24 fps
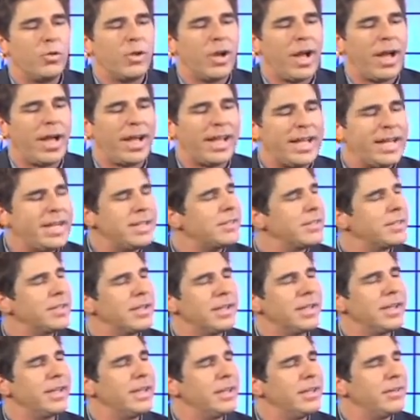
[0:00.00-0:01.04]
I
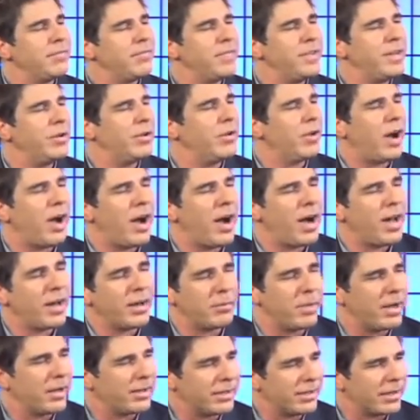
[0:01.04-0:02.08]
instantly feel odd
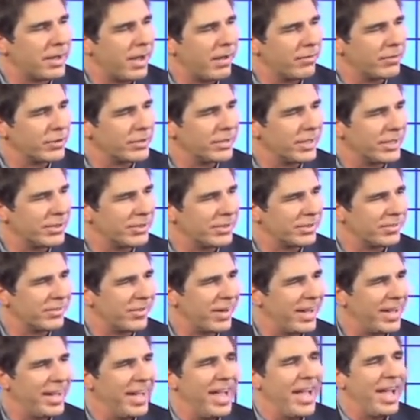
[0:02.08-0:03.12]
about the conversation,
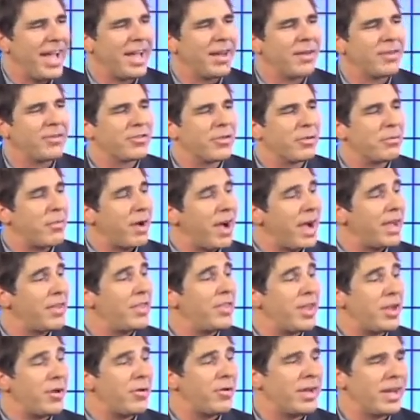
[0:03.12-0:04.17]
right? And so my
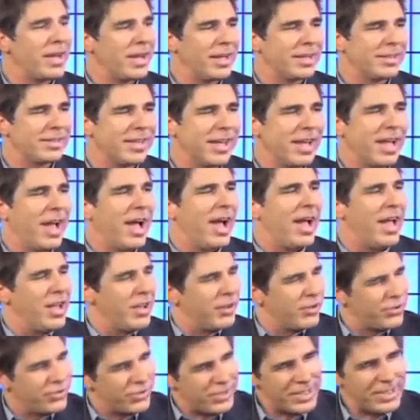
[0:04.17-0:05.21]
theory is,
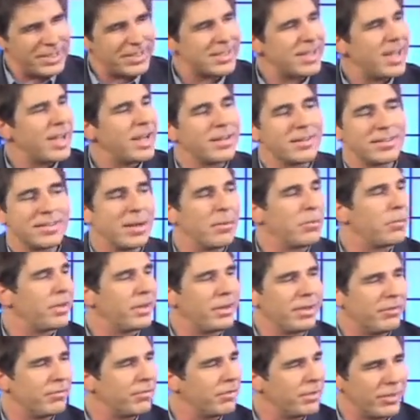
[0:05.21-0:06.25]
she's saying something
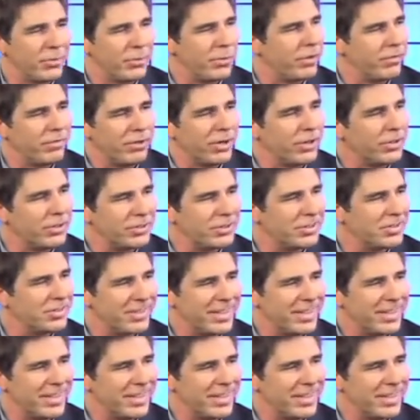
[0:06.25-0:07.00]
different in reverse.